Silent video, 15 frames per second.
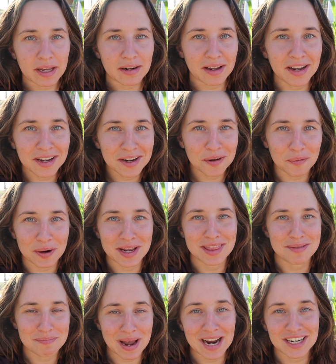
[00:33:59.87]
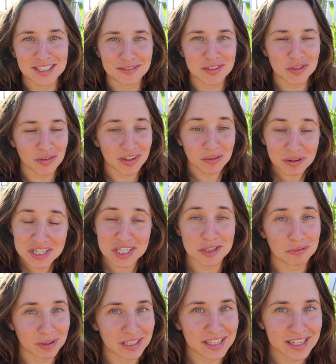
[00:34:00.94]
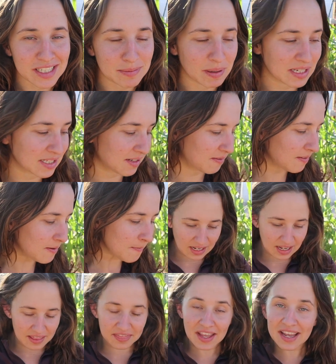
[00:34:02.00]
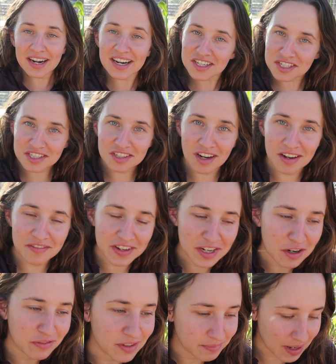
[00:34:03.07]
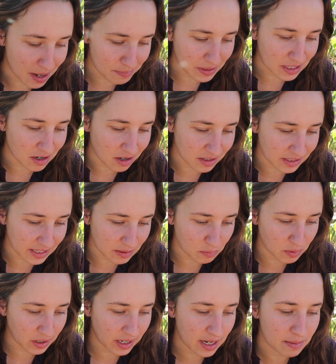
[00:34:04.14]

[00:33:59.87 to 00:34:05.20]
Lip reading: bed with bags of soil, which is really expensive. And then I just saw a video from Epic Gardening where